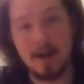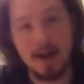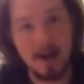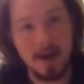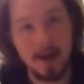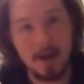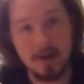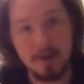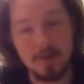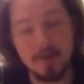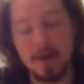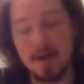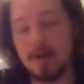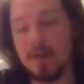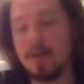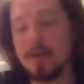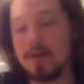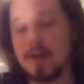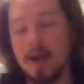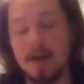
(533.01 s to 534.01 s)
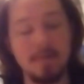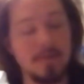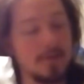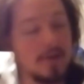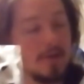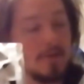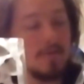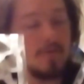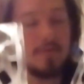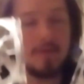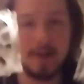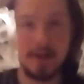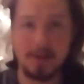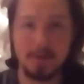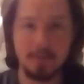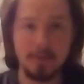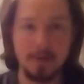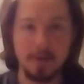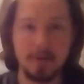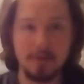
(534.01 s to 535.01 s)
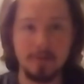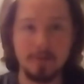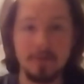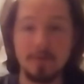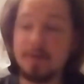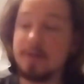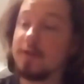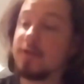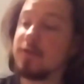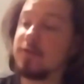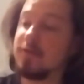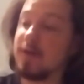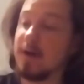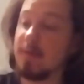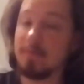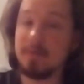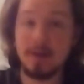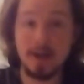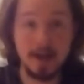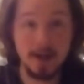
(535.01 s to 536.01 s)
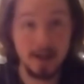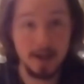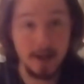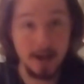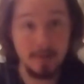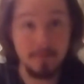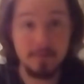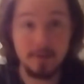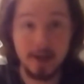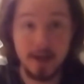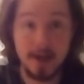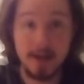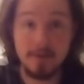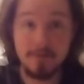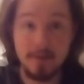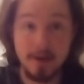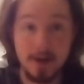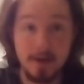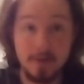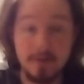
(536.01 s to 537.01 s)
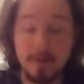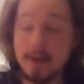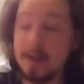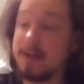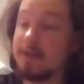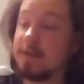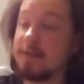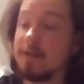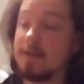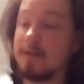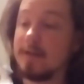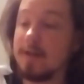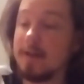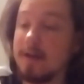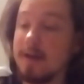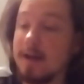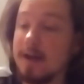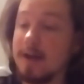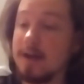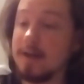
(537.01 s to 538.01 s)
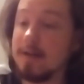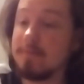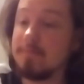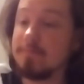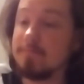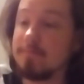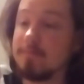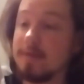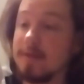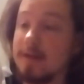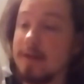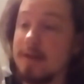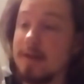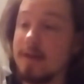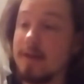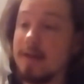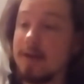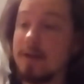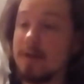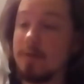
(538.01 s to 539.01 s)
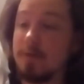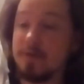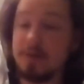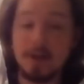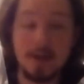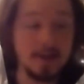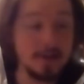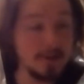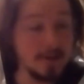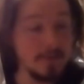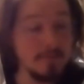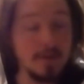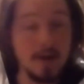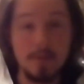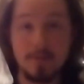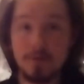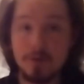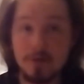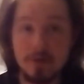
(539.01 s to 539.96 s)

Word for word: I gotta do that all the time so that's pretty cool too I'm glad I, I'm glad I found these um, we'll test them. I'm